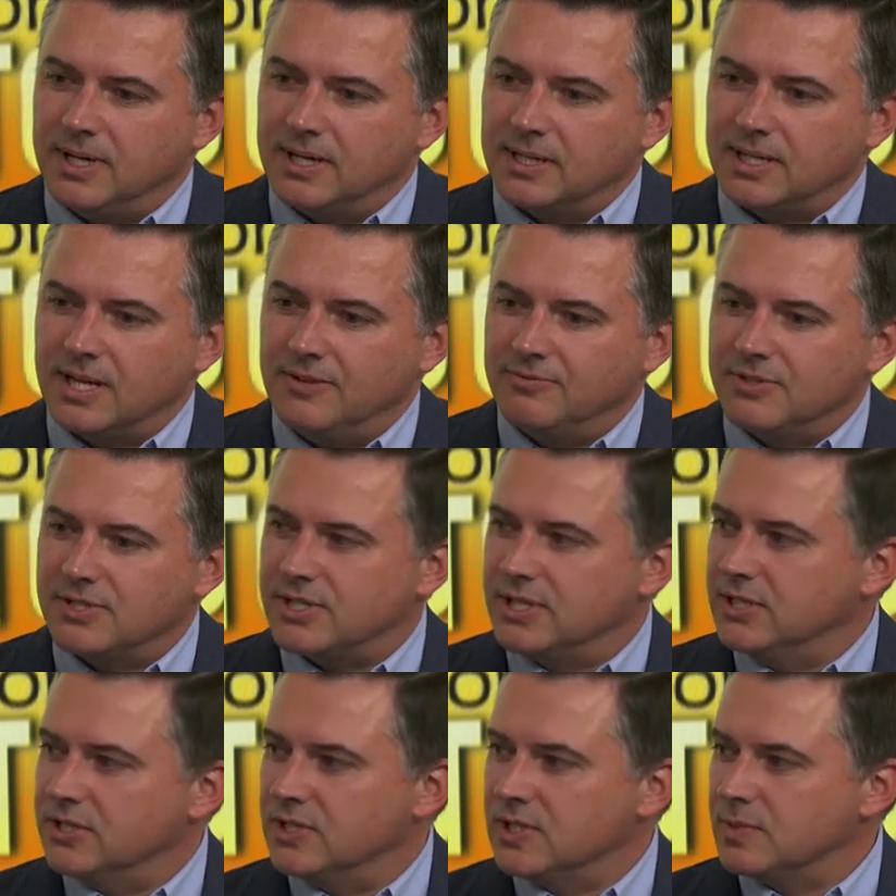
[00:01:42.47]

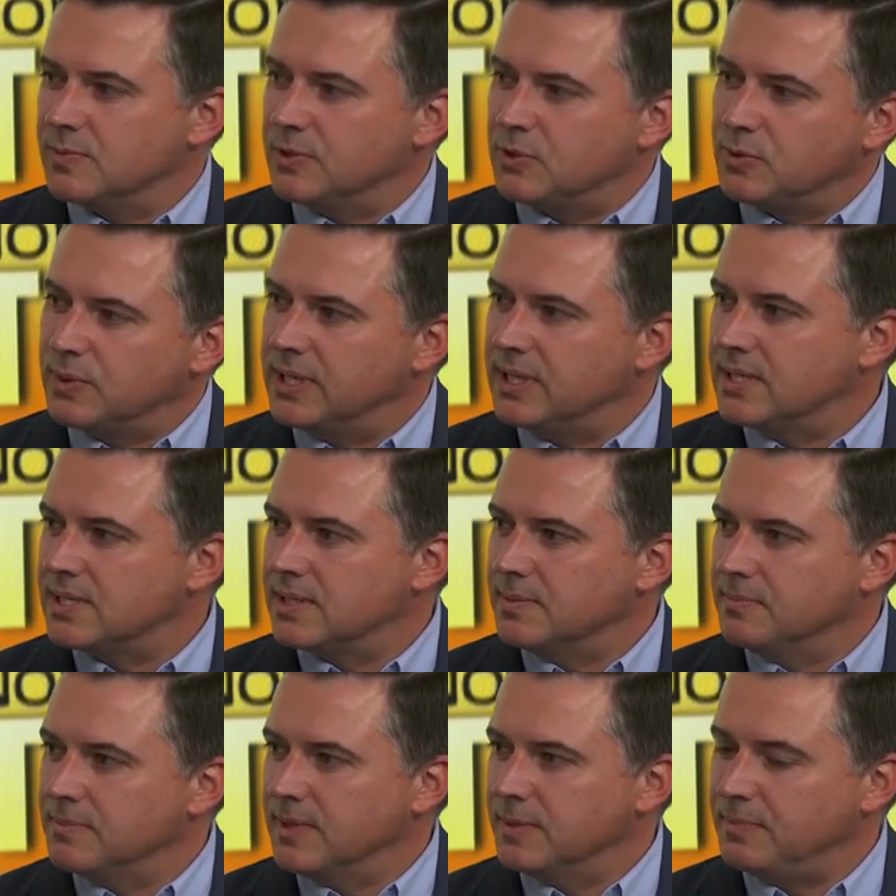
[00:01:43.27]
conversations between
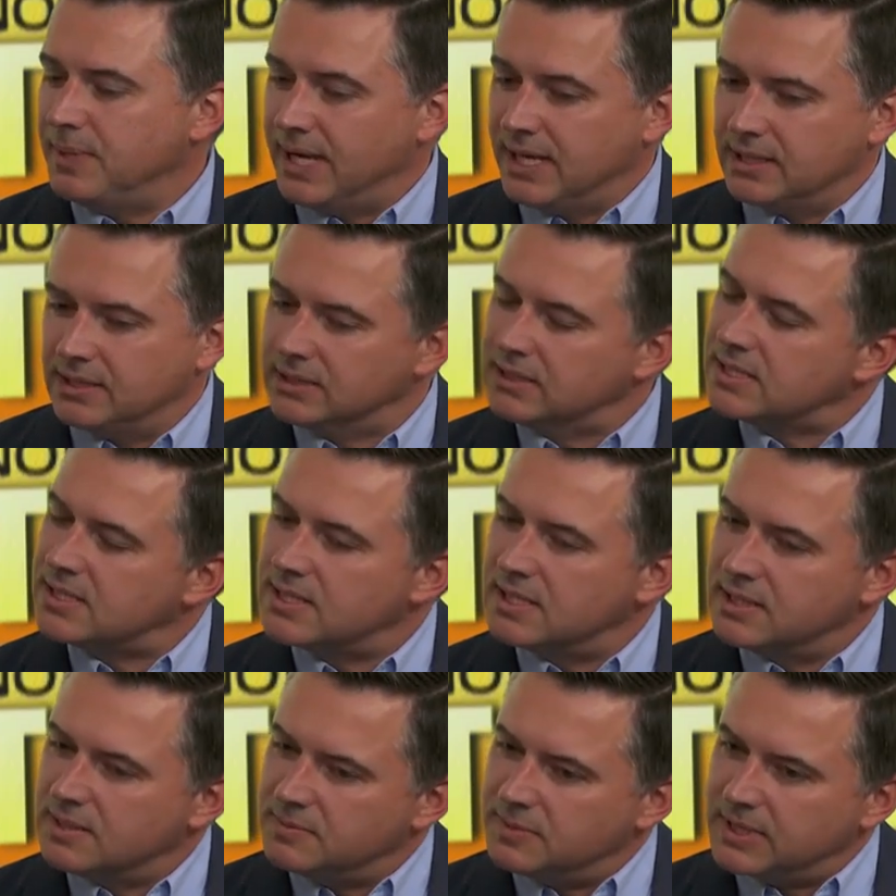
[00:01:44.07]
the
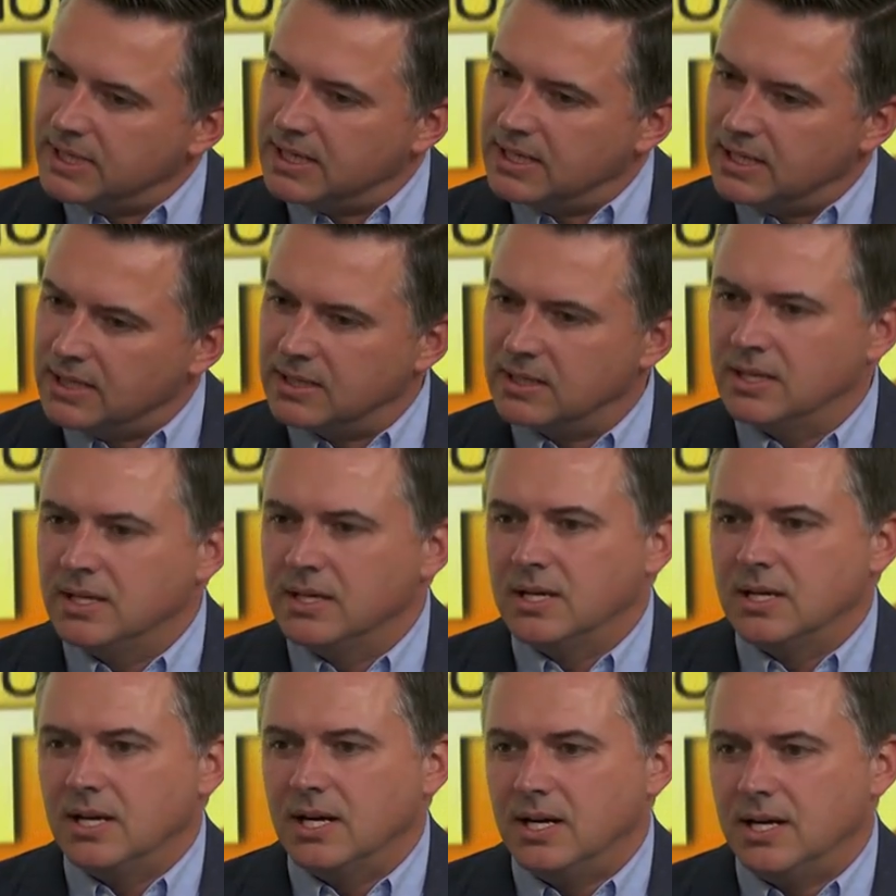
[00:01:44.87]
panelists in the
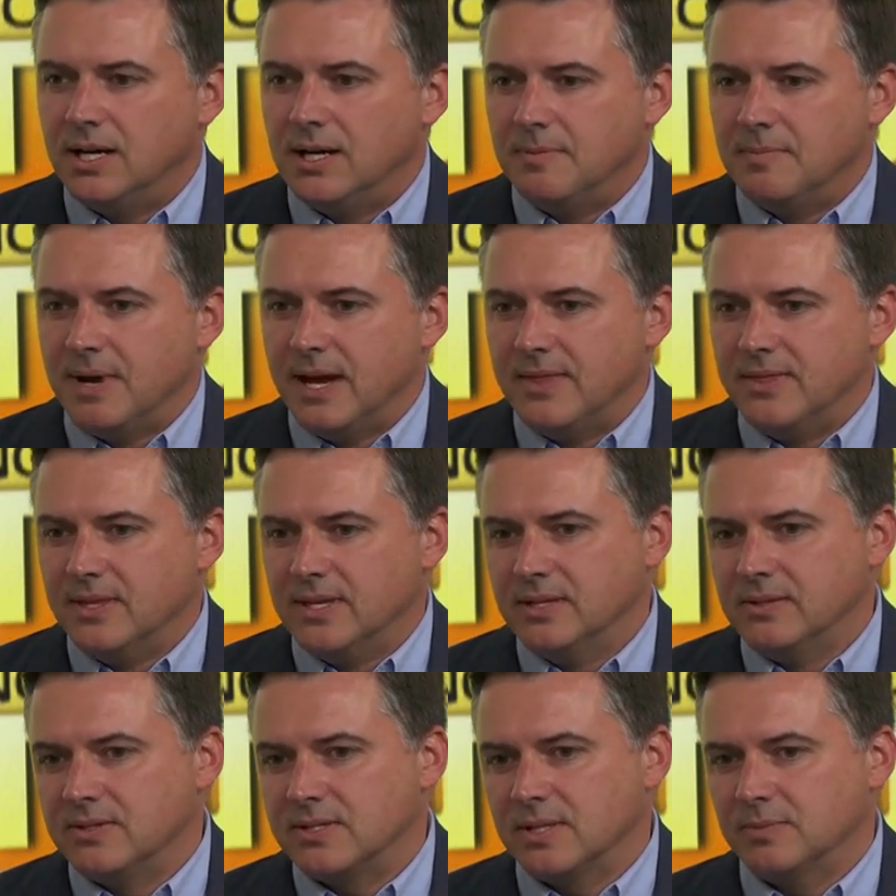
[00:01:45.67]
beginning, and
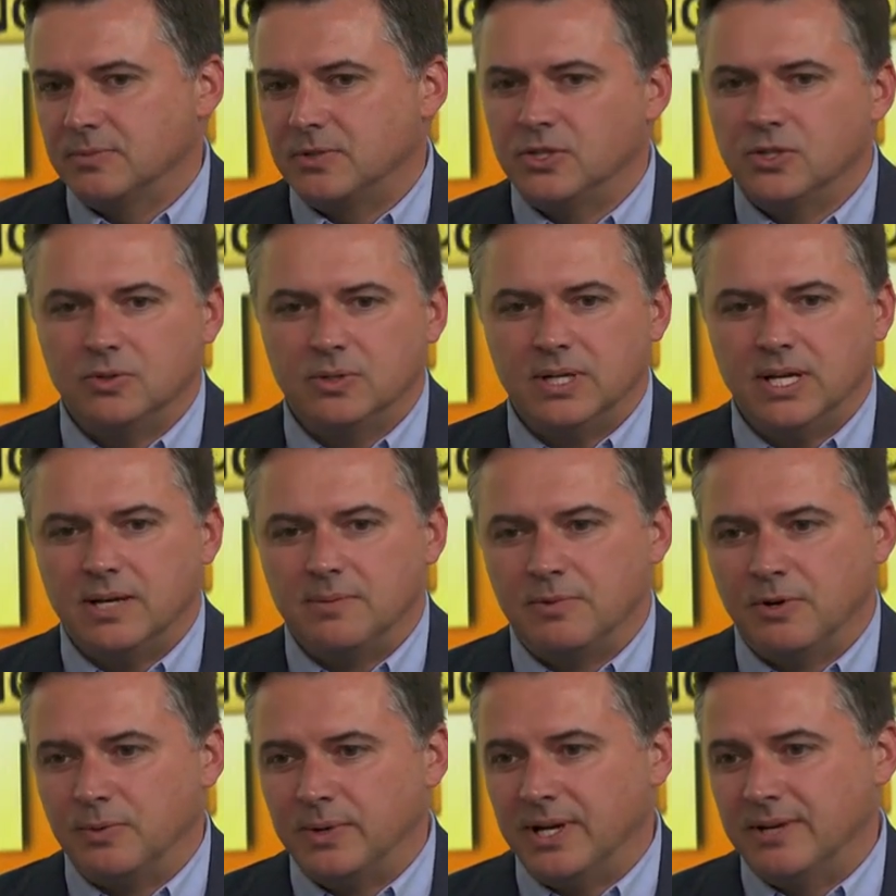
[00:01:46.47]
then some Q&A,
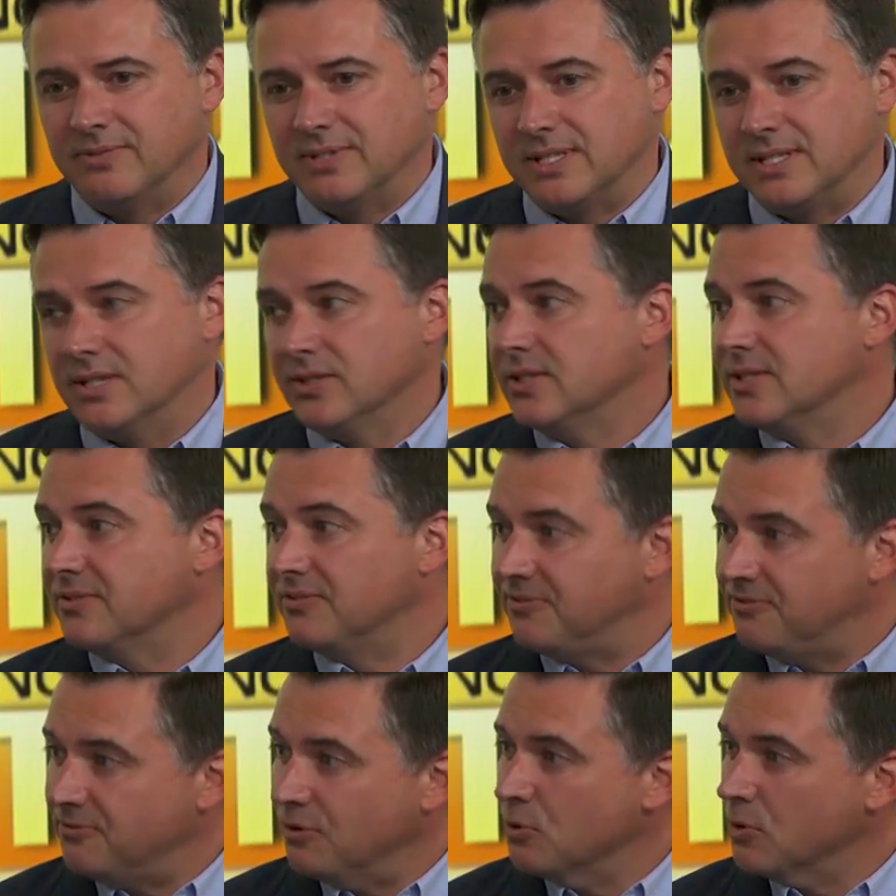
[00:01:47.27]
but we have a series of
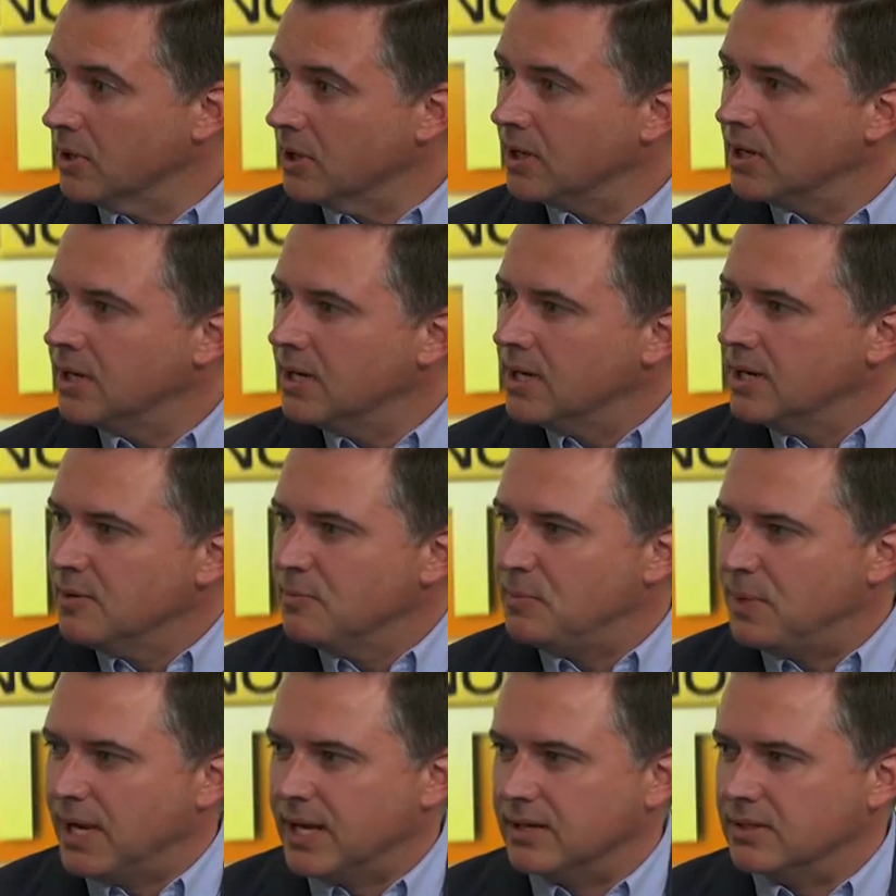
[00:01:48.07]
four
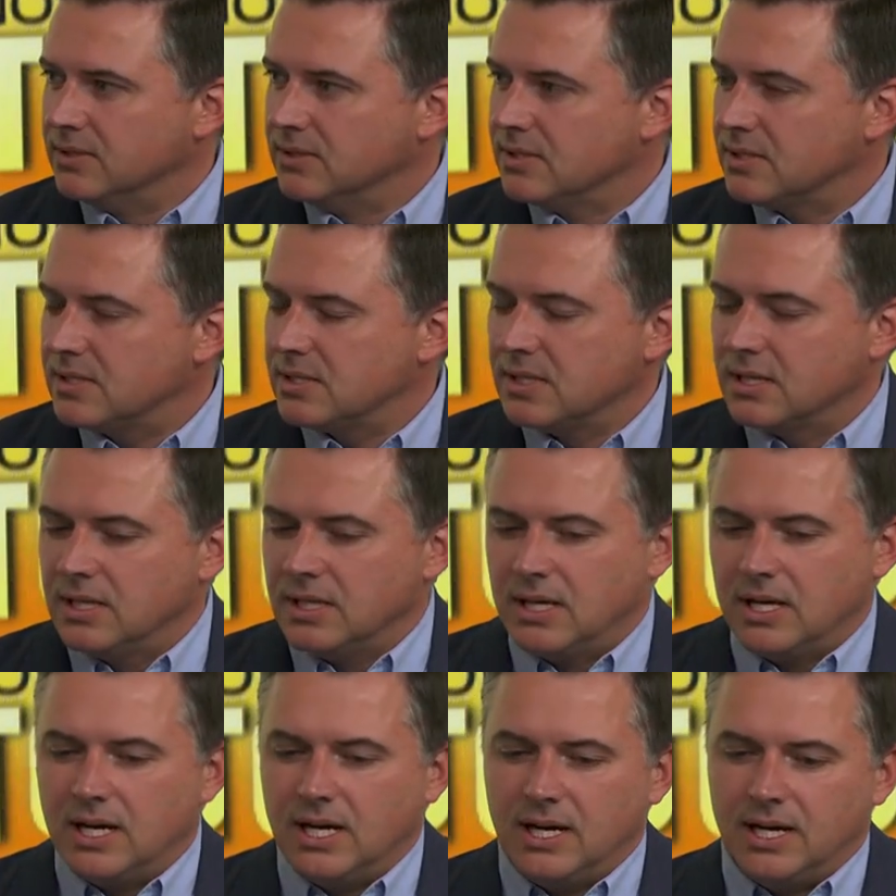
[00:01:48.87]
panels.
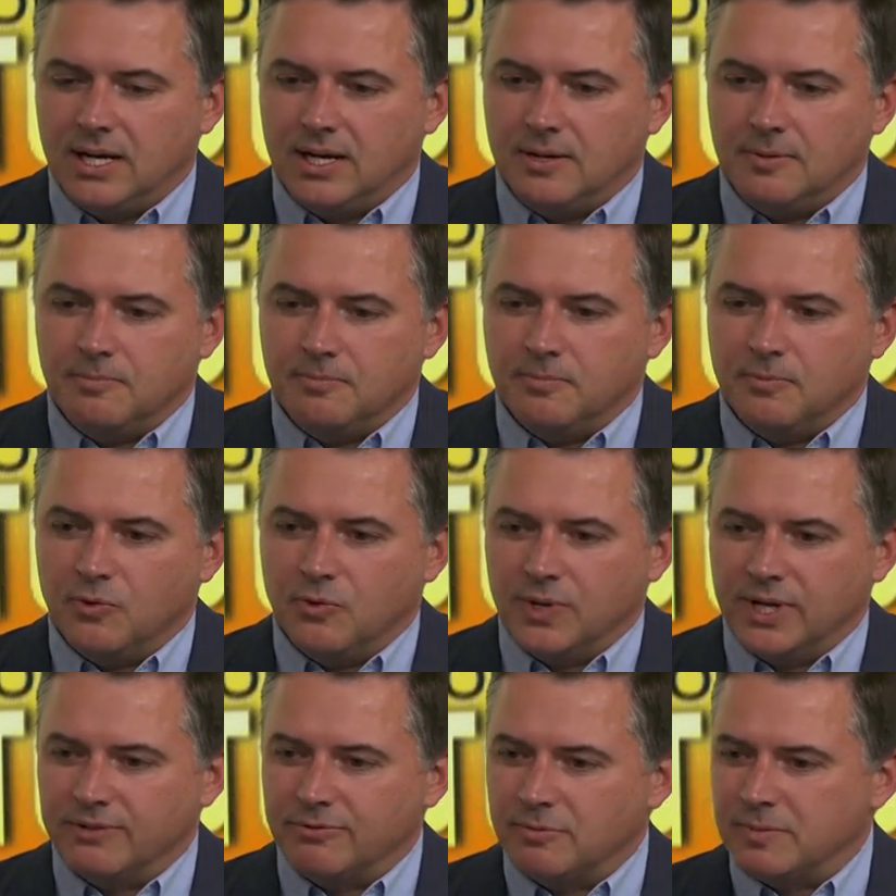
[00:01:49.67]

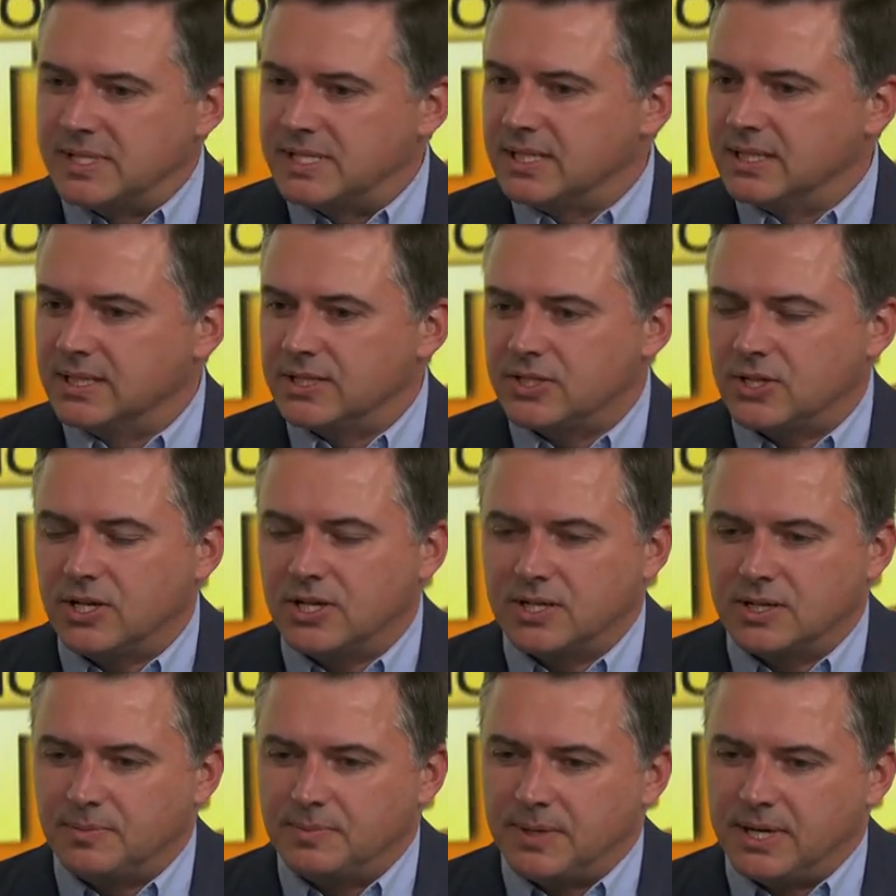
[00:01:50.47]
One of them is going to
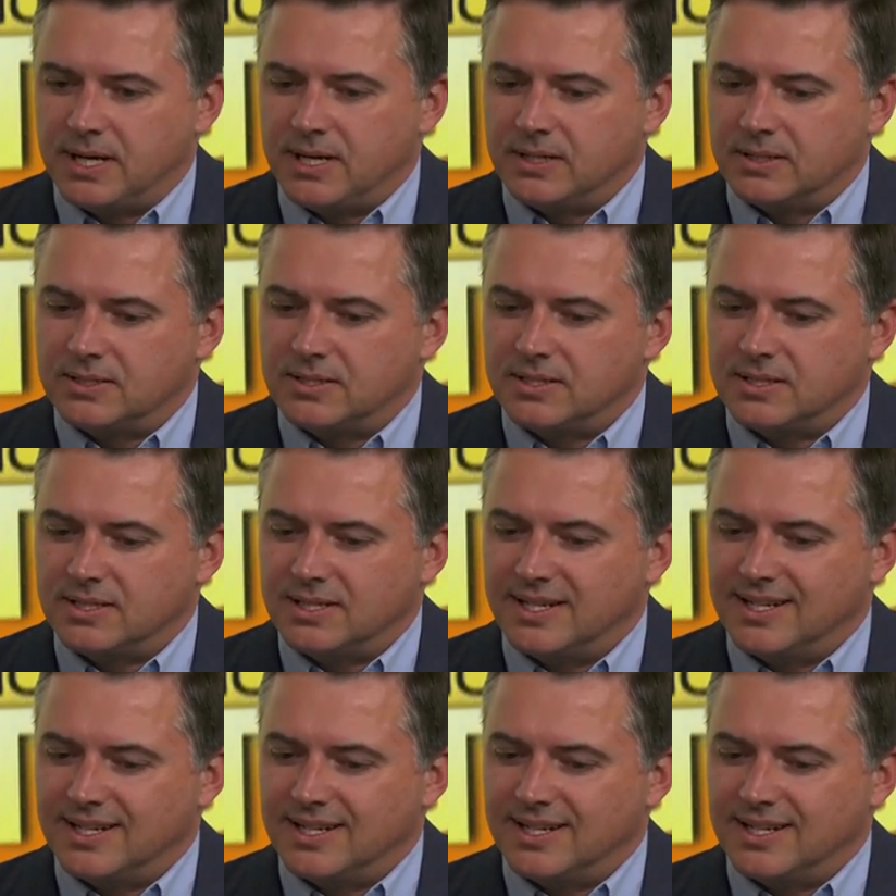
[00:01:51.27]
talk about